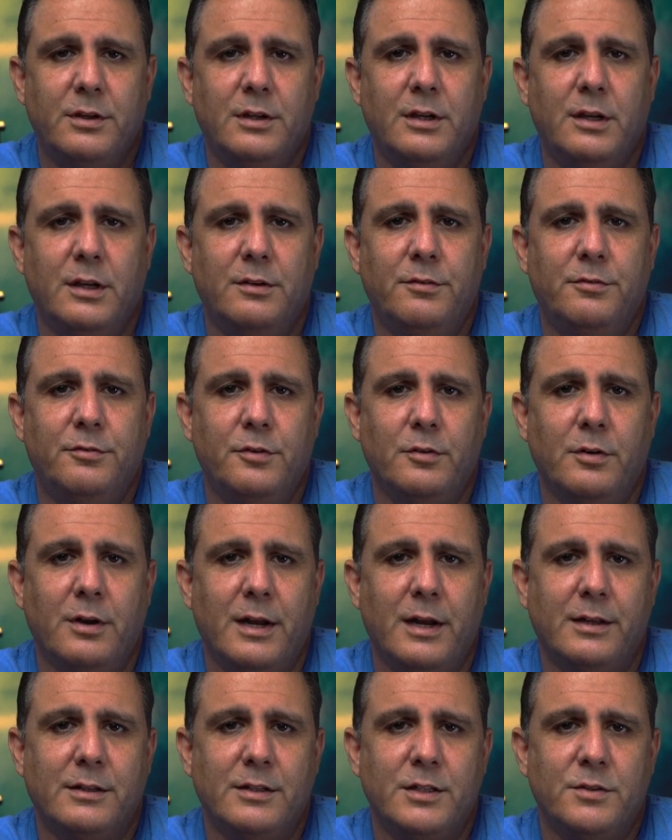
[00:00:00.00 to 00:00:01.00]
If you
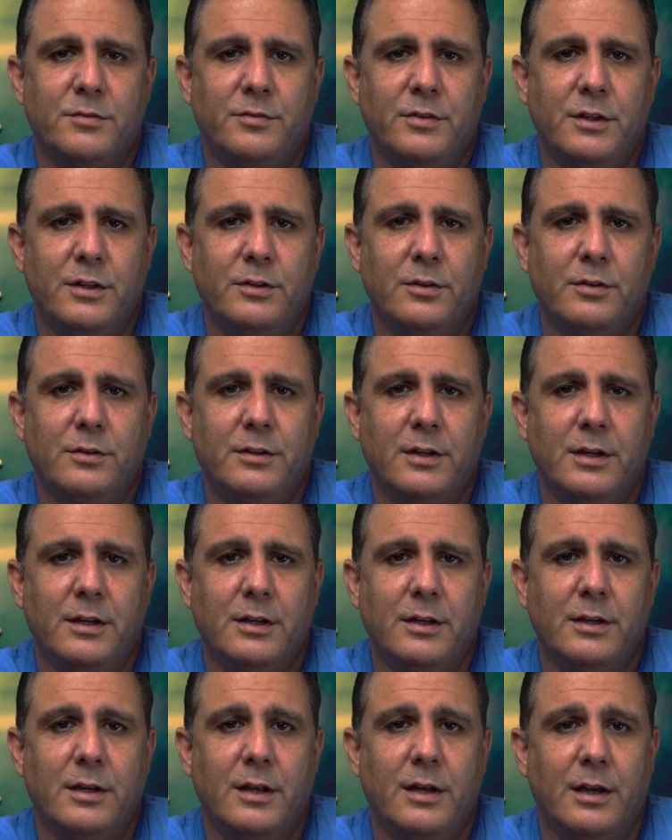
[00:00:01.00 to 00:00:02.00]
like this video,
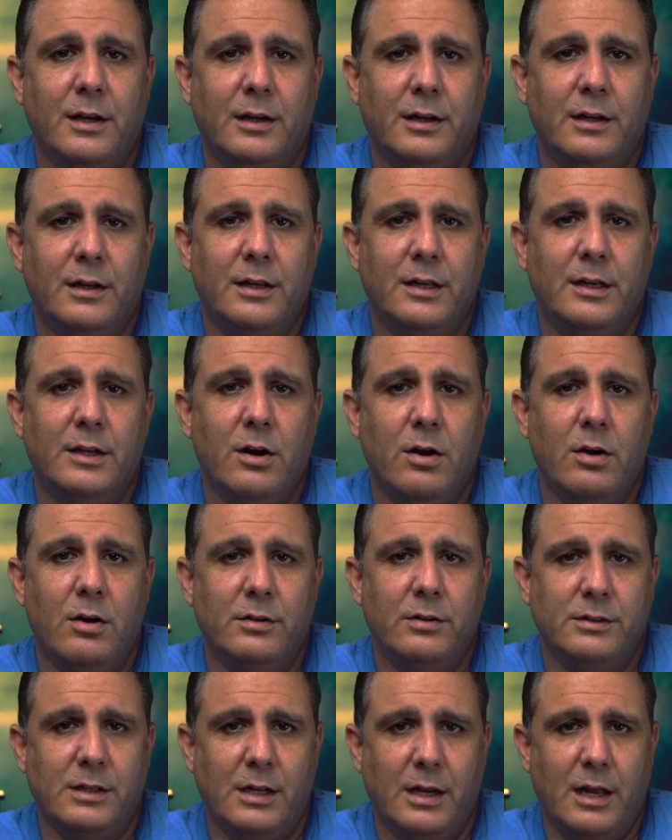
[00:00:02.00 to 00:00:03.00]
then a click
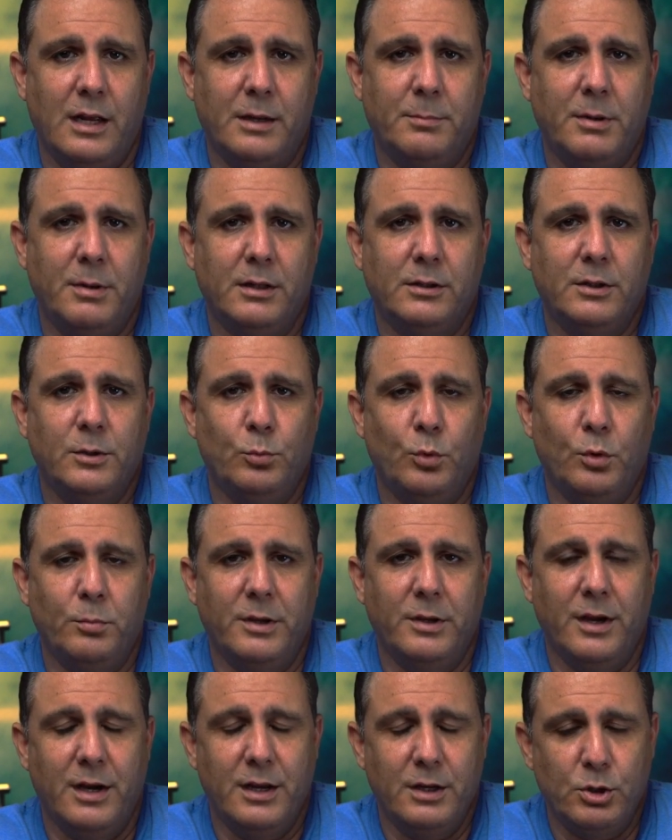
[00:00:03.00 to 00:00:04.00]
on the like button will
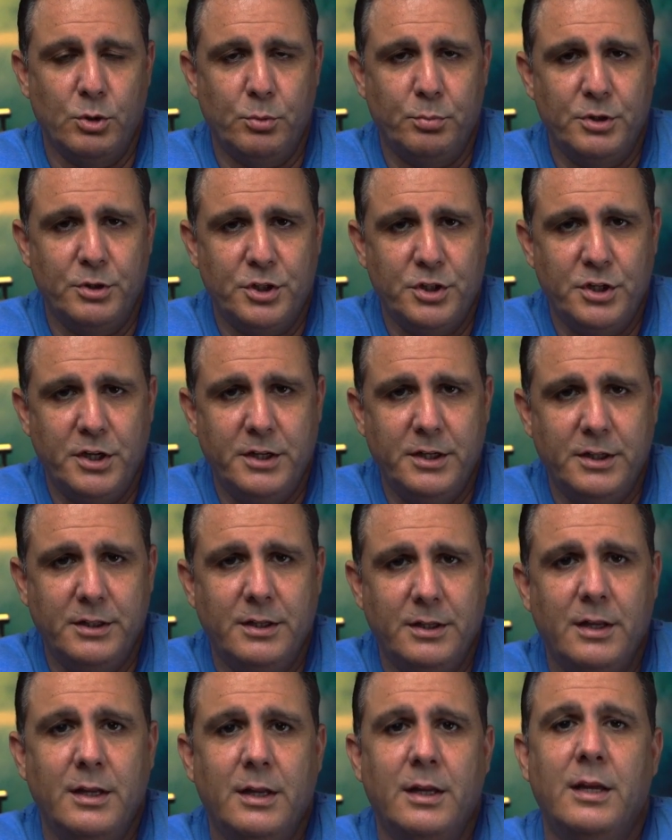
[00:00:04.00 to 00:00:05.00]
be highly appreciated.